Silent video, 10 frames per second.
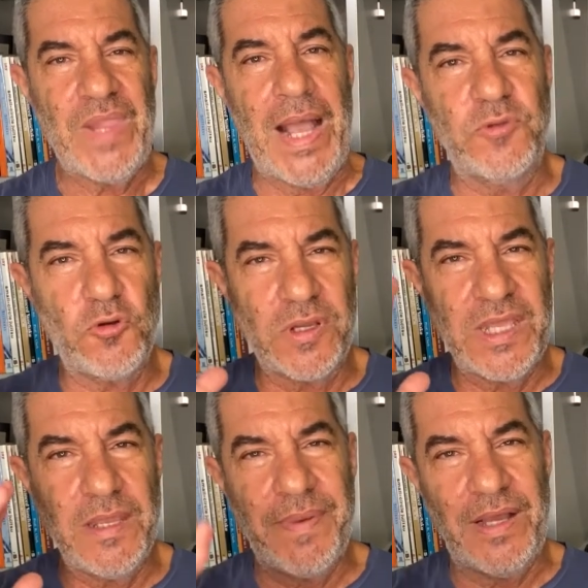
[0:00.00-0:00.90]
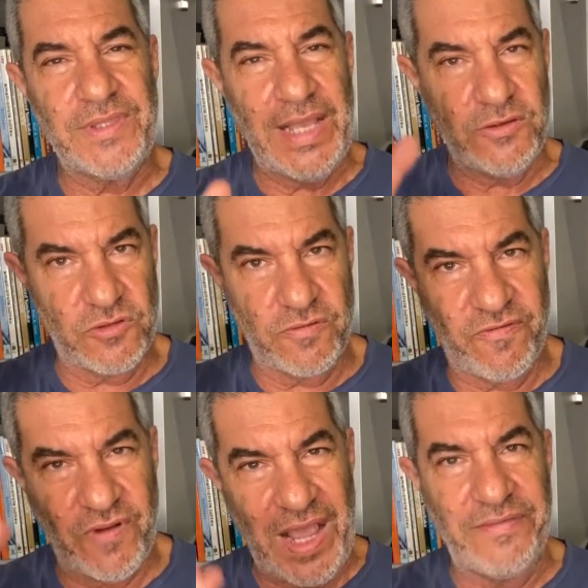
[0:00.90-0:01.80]
I'm talking about now
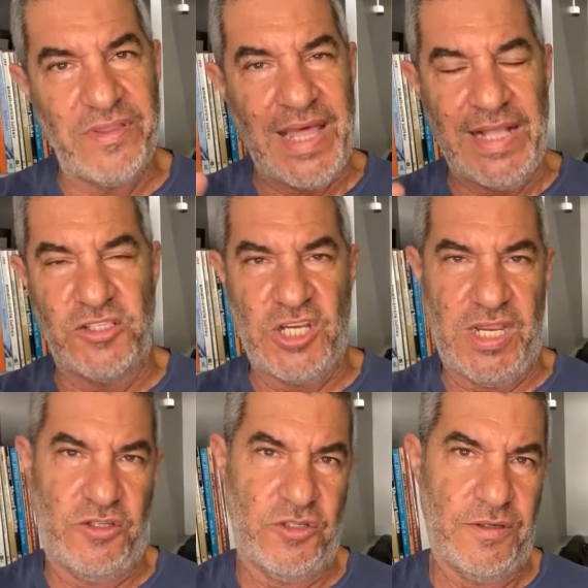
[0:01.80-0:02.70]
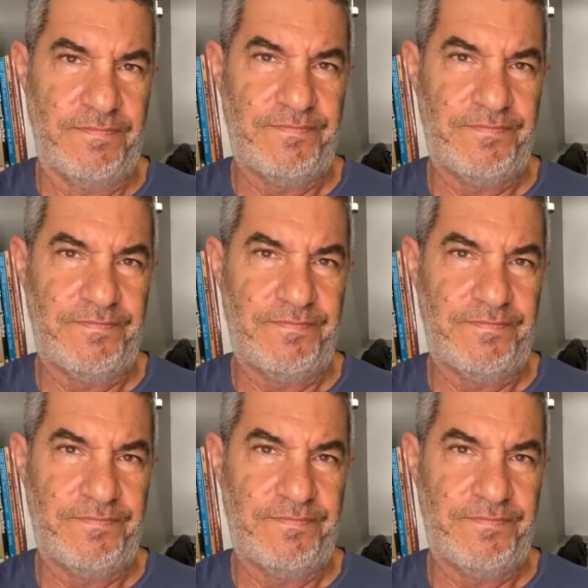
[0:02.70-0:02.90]
surviving that change.